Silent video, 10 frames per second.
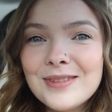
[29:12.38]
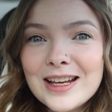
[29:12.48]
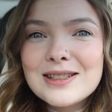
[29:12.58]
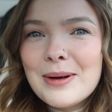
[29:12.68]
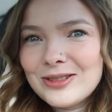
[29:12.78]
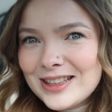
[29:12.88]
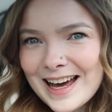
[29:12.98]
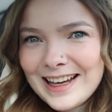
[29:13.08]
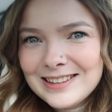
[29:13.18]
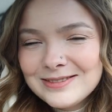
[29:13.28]
is about to
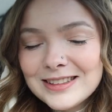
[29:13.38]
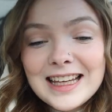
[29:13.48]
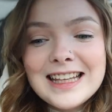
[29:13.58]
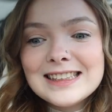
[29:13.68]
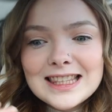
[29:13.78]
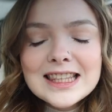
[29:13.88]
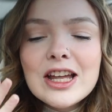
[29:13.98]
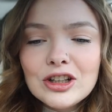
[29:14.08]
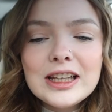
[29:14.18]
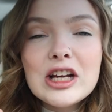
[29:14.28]
die. Like, he's
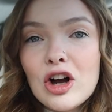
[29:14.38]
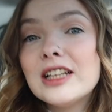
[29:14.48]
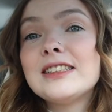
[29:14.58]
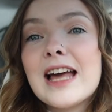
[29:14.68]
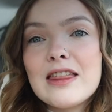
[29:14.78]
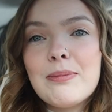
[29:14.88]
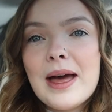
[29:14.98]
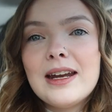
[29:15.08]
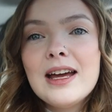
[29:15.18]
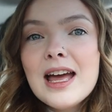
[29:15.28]
literally on his
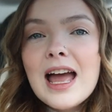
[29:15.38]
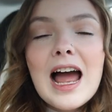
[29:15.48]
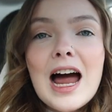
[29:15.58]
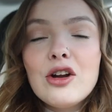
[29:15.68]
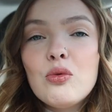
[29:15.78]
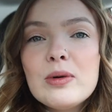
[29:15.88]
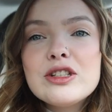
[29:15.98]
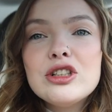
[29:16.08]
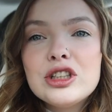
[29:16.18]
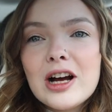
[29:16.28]
deathbed. And a
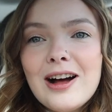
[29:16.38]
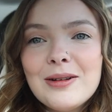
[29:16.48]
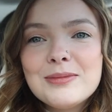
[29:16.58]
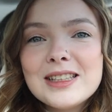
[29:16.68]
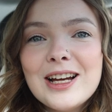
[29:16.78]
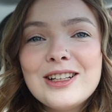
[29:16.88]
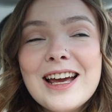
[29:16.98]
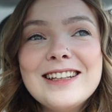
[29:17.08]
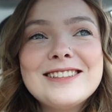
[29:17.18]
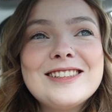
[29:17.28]
wizard comes,
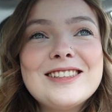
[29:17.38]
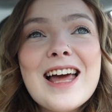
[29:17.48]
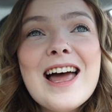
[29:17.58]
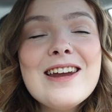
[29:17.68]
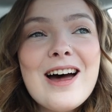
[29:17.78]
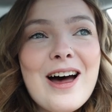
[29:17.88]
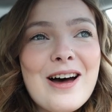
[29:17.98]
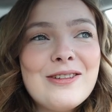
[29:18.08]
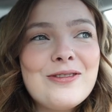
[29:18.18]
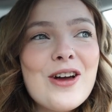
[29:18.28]
and instead
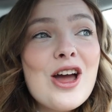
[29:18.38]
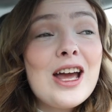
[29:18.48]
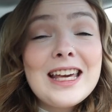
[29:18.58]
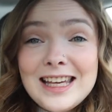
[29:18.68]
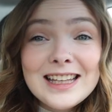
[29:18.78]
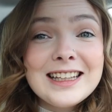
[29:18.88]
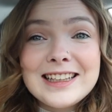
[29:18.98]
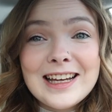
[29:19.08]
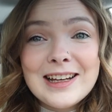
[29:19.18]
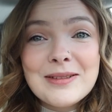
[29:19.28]
of
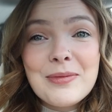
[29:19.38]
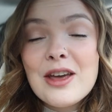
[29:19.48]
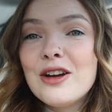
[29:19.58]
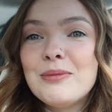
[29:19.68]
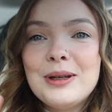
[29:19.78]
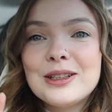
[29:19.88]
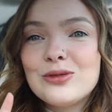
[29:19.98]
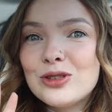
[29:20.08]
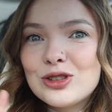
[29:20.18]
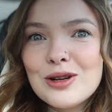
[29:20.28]
healing him,
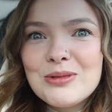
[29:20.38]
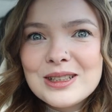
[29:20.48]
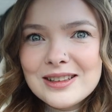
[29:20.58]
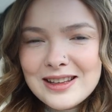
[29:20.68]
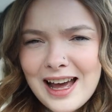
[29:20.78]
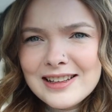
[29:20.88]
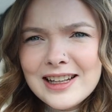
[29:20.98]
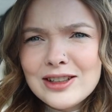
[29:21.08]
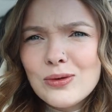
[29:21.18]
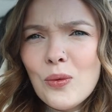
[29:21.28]
because for some reason that
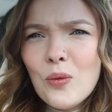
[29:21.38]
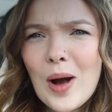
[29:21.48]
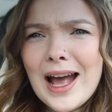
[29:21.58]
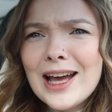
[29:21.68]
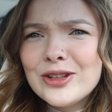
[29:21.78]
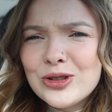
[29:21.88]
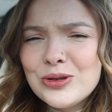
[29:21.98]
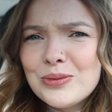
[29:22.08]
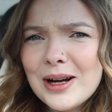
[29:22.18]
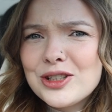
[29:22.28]
takes way
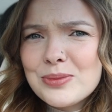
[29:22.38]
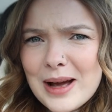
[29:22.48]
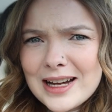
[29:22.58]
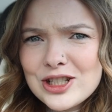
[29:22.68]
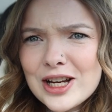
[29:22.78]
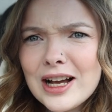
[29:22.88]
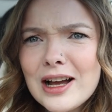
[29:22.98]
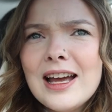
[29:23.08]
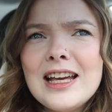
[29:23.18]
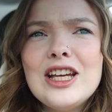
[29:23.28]
too much
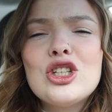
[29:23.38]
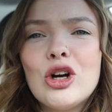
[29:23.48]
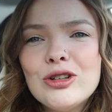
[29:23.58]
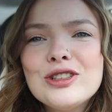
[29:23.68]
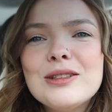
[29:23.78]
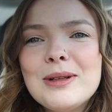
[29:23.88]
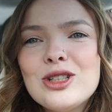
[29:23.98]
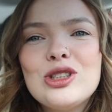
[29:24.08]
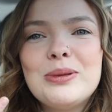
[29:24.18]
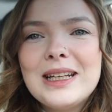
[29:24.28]
magic, he turns him
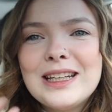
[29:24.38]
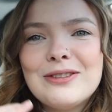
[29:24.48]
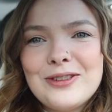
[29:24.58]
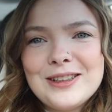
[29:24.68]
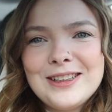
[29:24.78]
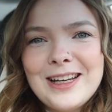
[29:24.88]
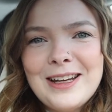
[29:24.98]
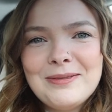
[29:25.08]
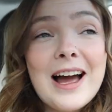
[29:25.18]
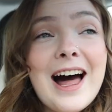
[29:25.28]
into an infant
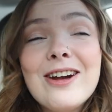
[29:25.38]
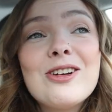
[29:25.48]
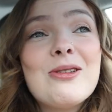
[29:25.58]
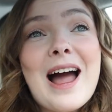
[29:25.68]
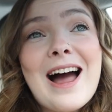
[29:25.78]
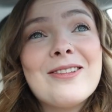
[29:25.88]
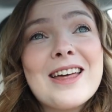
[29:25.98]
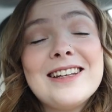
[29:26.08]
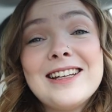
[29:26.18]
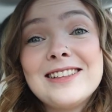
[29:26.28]
again. I don't know how
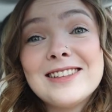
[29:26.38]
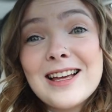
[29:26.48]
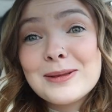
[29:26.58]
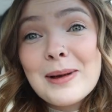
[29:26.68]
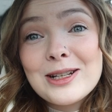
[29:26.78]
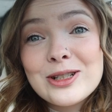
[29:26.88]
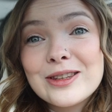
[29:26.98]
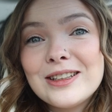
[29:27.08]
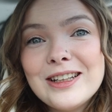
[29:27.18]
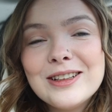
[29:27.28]
that takes less
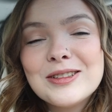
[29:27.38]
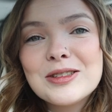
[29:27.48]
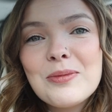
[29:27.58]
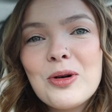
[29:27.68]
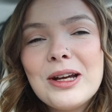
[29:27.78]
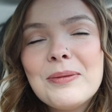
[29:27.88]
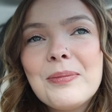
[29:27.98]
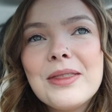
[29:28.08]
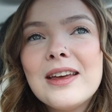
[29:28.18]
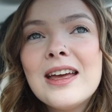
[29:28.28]
magic than healing someone.